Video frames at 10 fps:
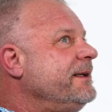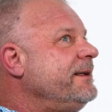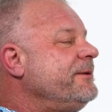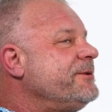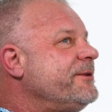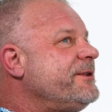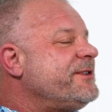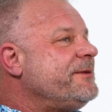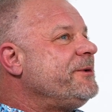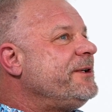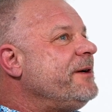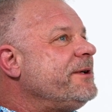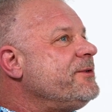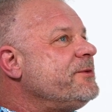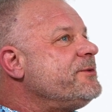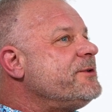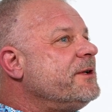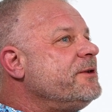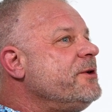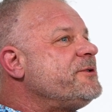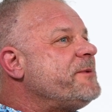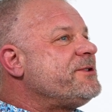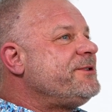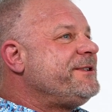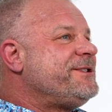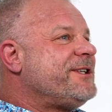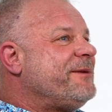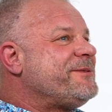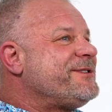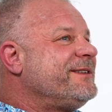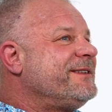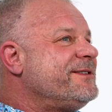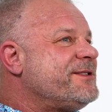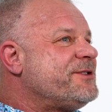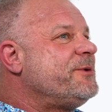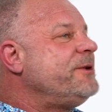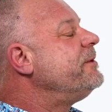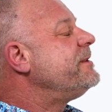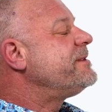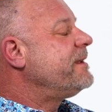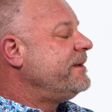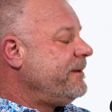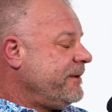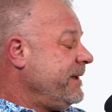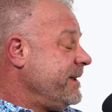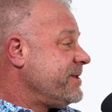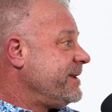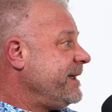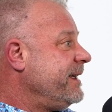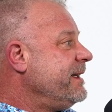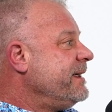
it was very similar now because there was no specialty shops, because that's what it was initially.